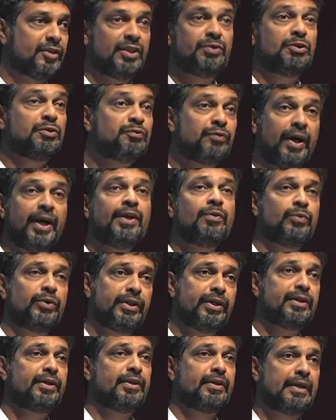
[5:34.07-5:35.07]
was fine
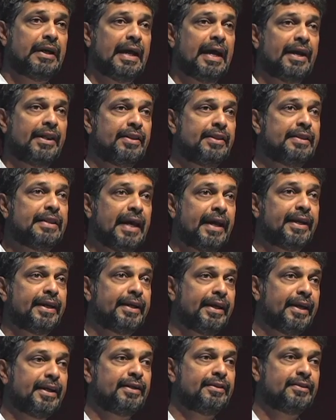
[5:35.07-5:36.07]
with it. And that,
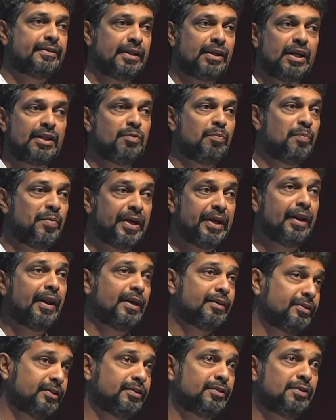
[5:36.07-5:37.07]
again, is another big
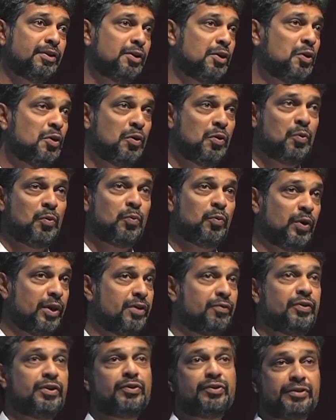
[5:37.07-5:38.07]
lesson.
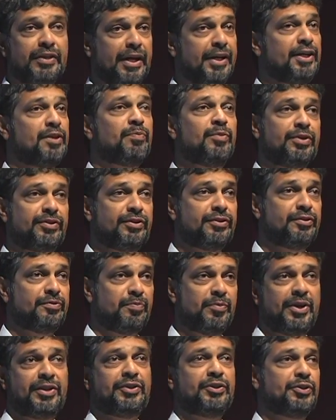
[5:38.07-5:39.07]
Whenever you're starting a business,
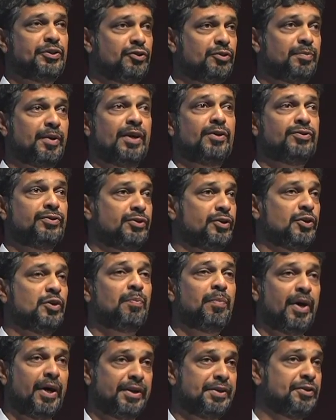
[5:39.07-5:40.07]
make sure your spouse or your
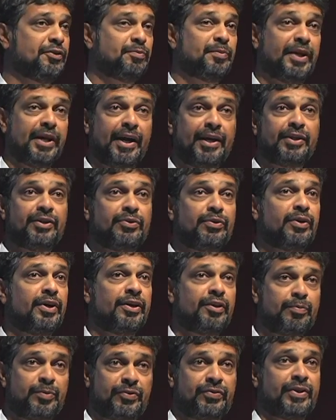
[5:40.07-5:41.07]
partner is behind you
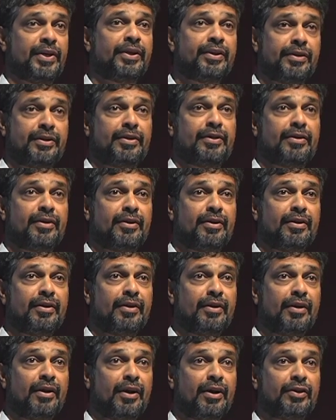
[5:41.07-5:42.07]
100%.
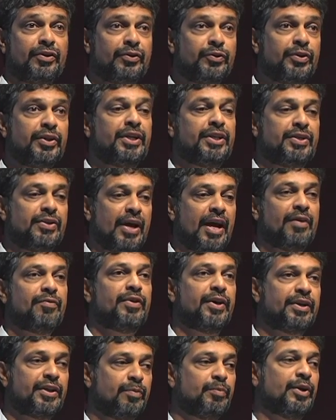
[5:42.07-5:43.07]
You need to have
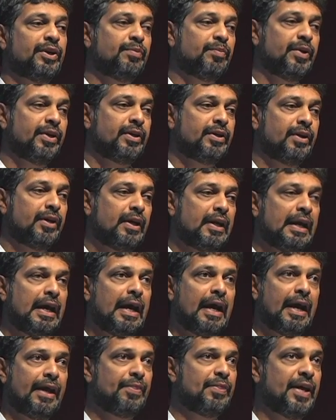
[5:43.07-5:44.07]
that commitment.
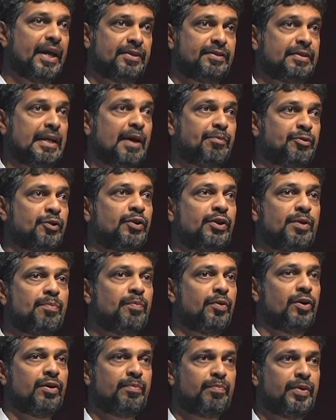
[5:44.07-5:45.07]
And that's absolutely
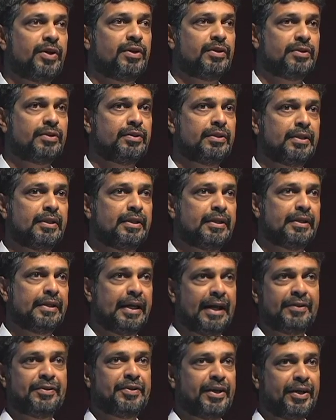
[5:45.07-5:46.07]
important because
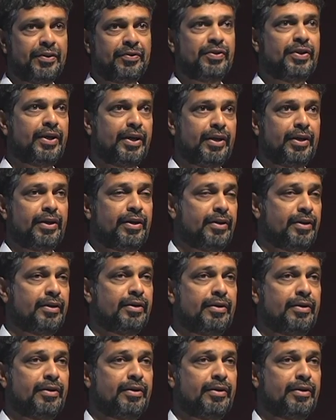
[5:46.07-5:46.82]
at the end of the day,